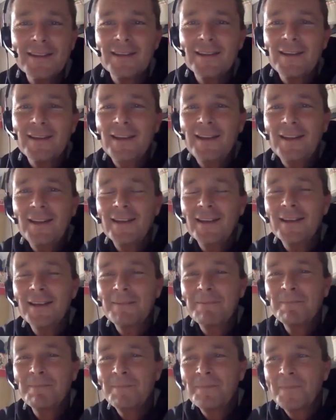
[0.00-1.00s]
he
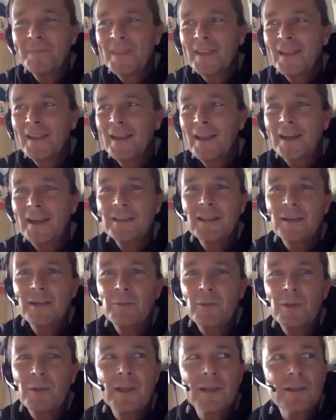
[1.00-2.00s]
I said,
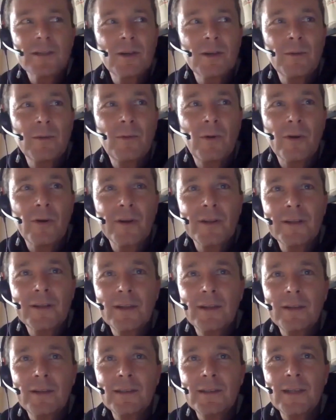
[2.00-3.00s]
Widnes or
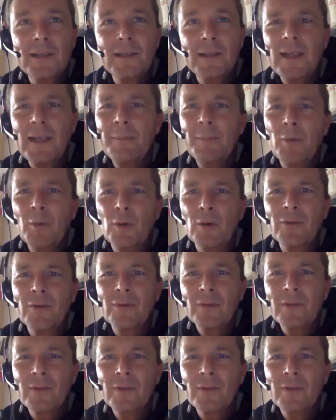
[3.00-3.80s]
Warrington? He said, yeah, both.